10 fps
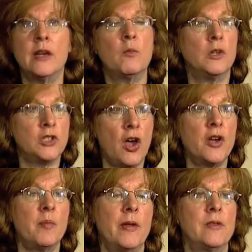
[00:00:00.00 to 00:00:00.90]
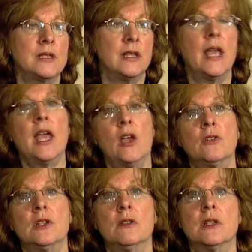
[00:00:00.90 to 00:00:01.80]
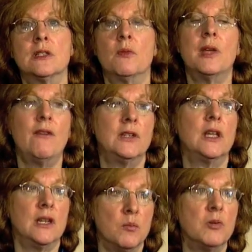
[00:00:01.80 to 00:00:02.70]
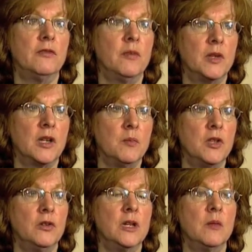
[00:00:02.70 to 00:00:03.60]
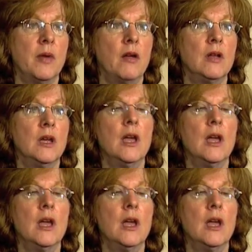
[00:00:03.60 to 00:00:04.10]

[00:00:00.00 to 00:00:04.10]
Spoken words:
and we'll talk about this in the how-to, is that we have to get input from the community about